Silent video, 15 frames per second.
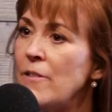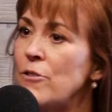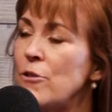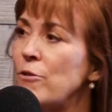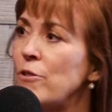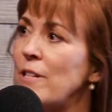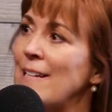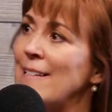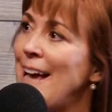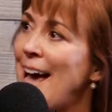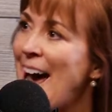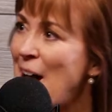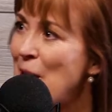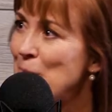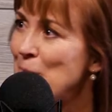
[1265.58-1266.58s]
those things
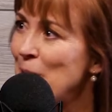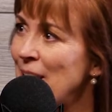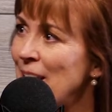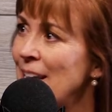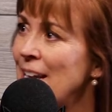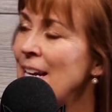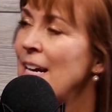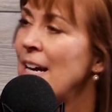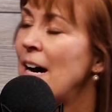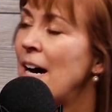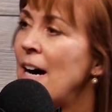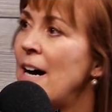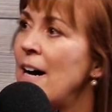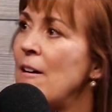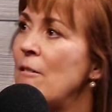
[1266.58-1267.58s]
happen,
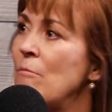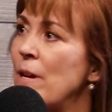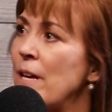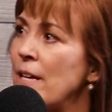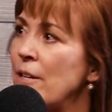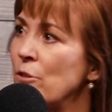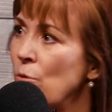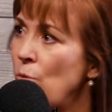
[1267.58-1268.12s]
is